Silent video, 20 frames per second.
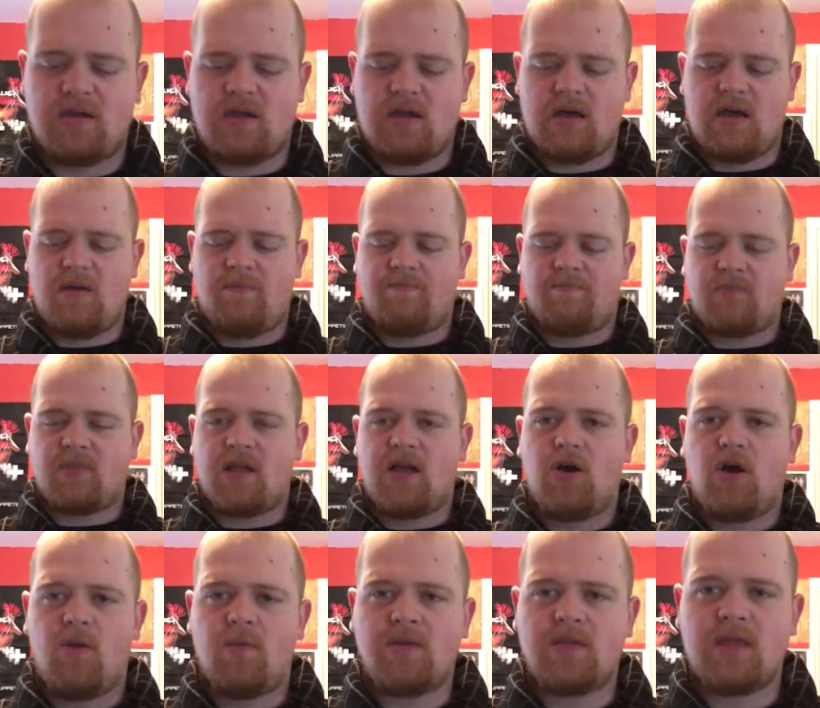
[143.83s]

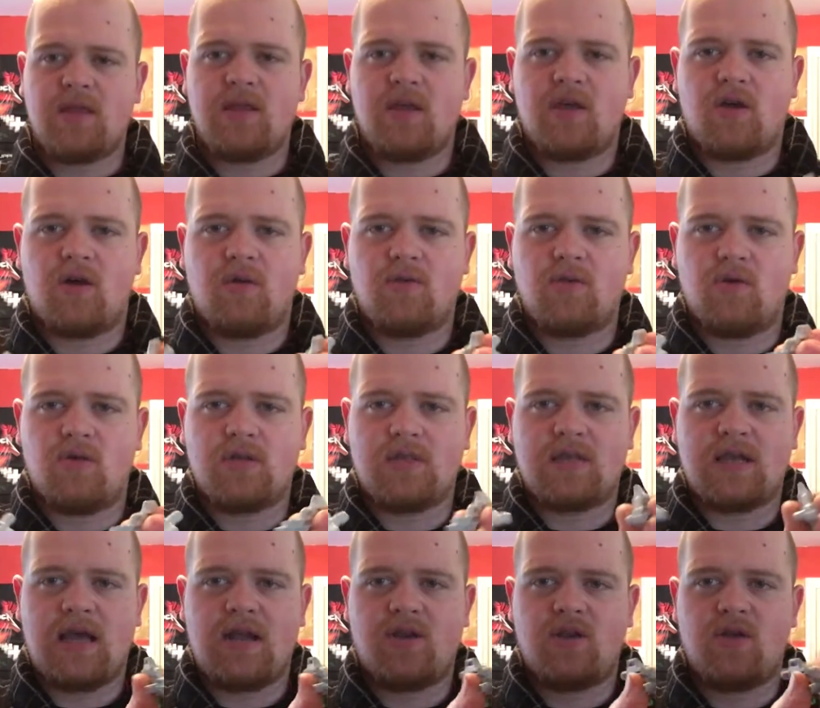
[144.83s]
Obviously they got your
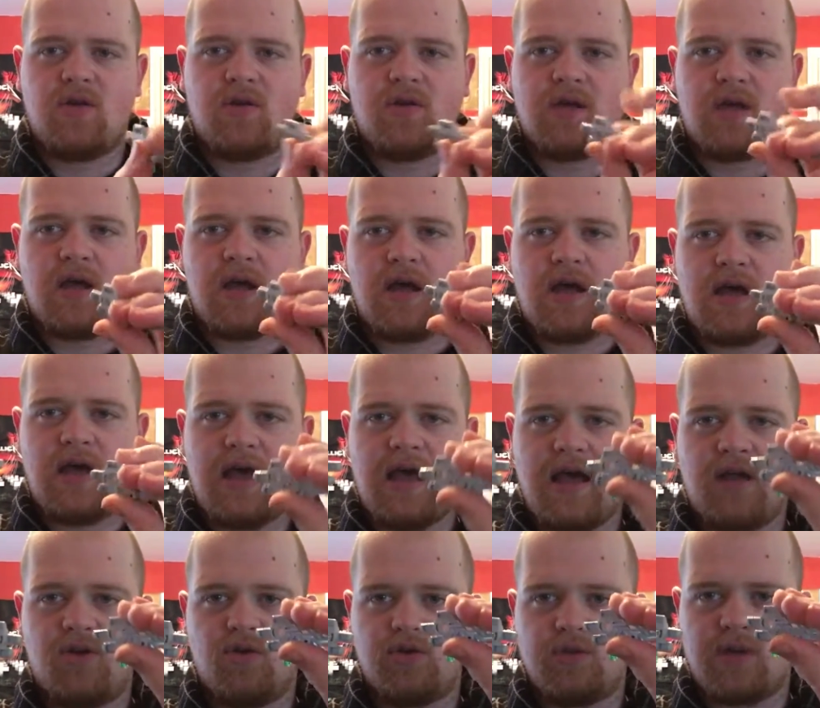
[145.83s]
standard
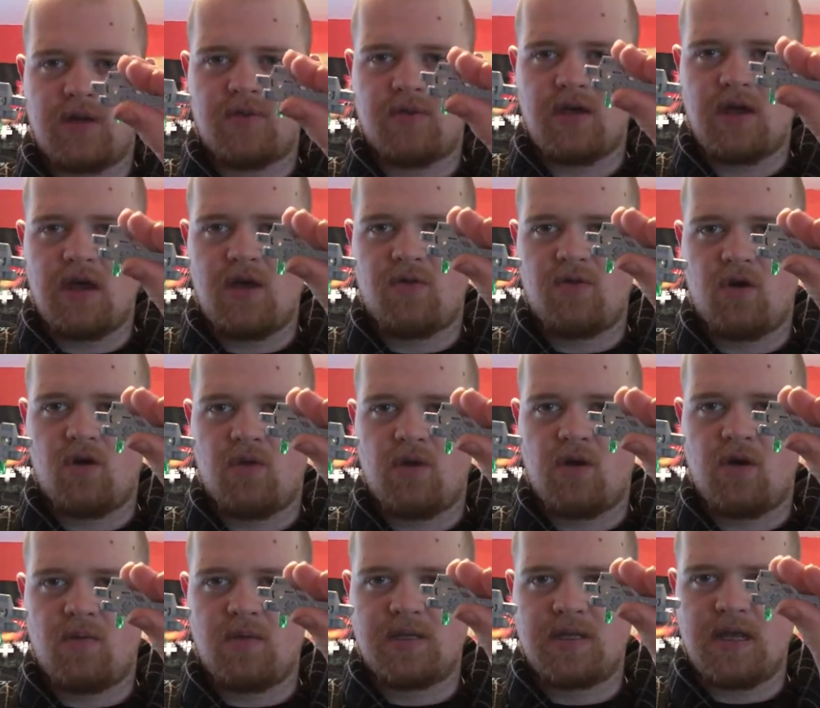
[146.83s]
handles right there, though
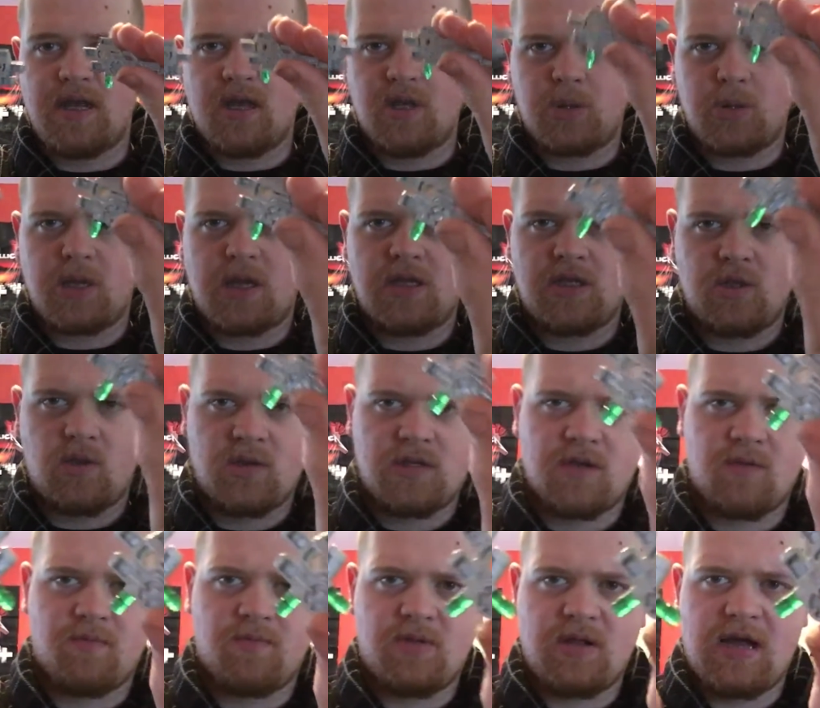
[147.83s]
they're obviously in
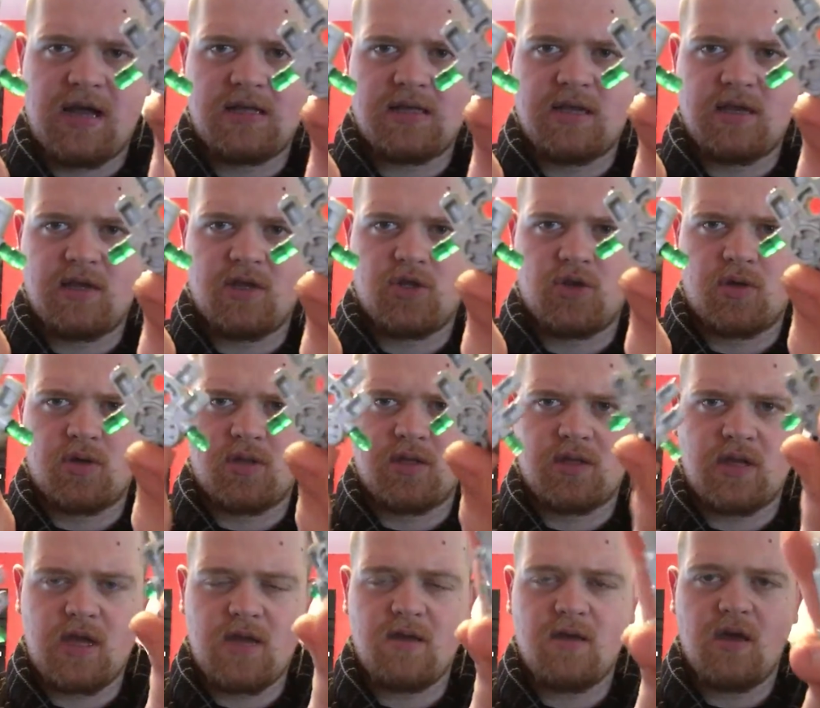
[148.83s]
translucent plastic, as you can
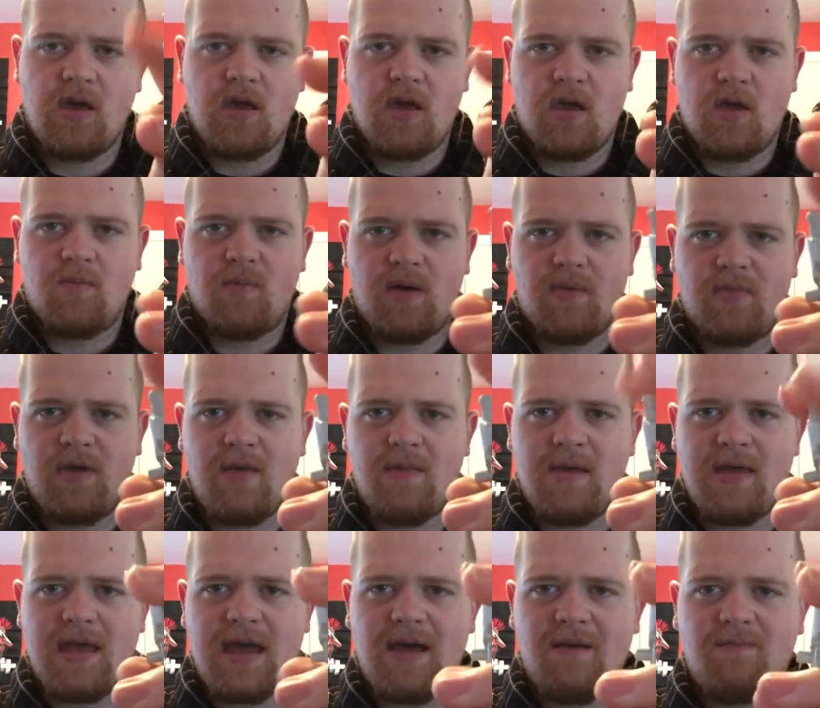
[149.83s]
see. But then
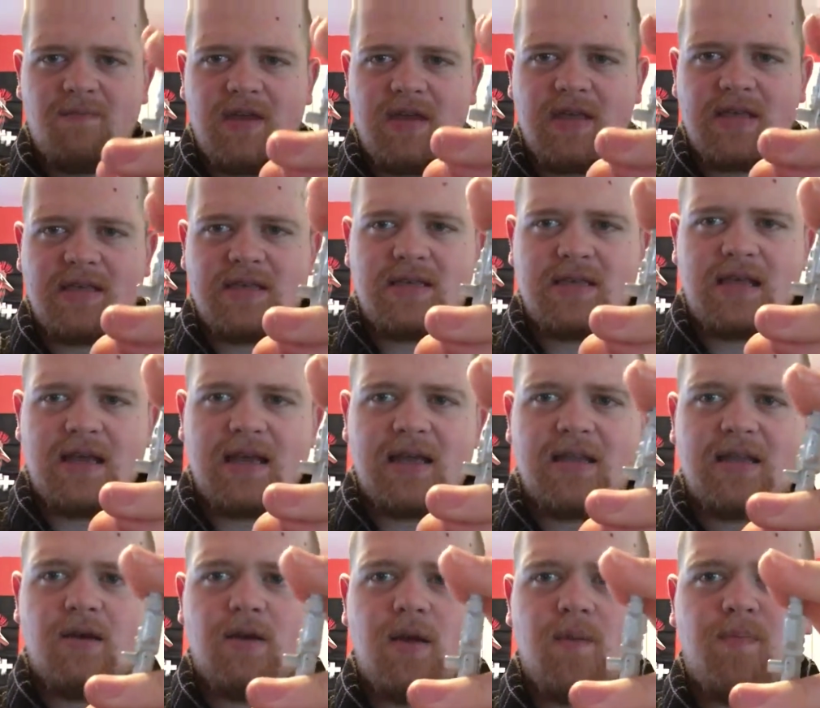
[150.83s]
they have these
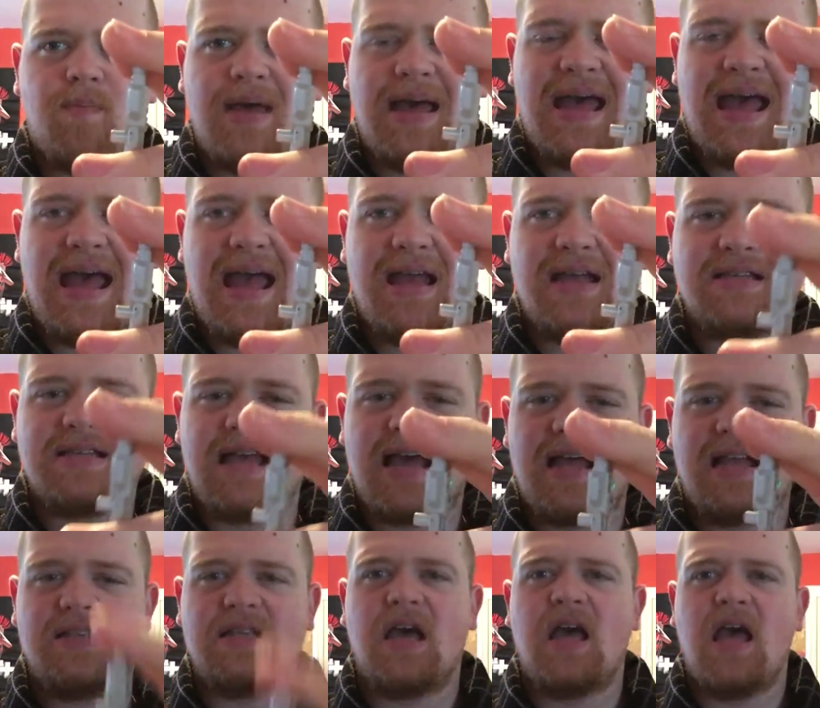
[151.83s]
secondary pegs,
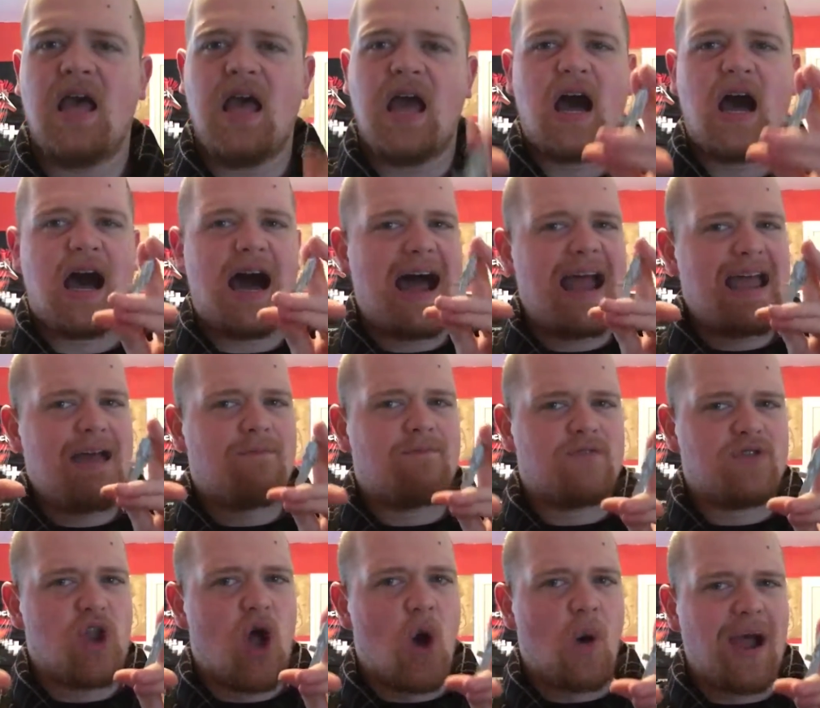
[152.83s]
and I have
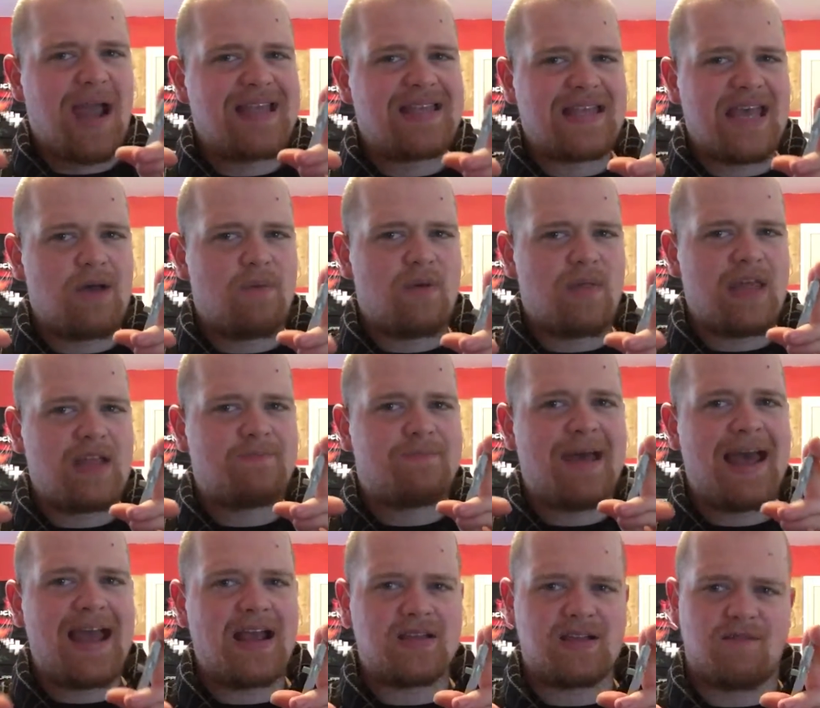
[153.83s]
no idea what these
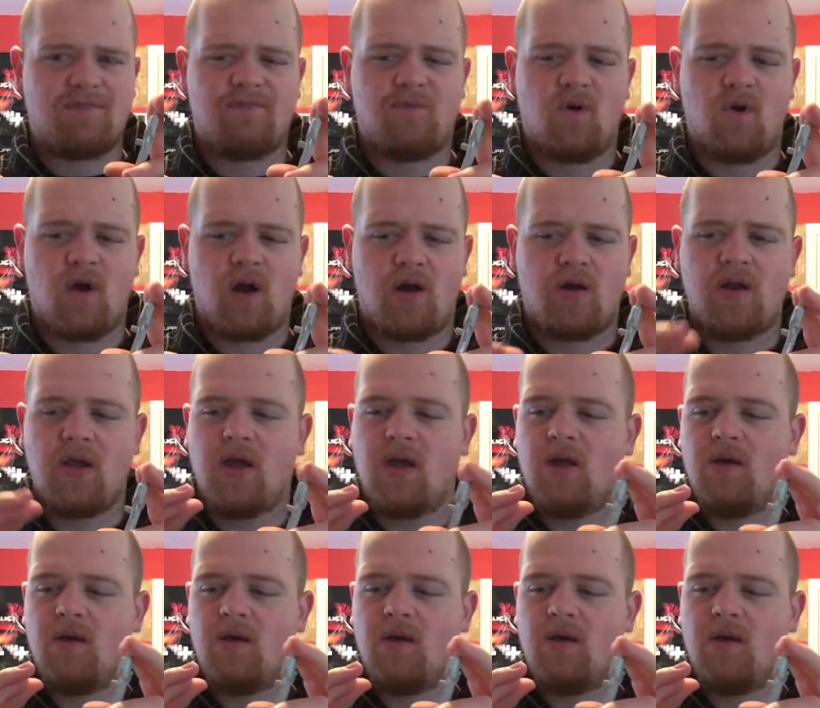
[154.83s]
pegs are for.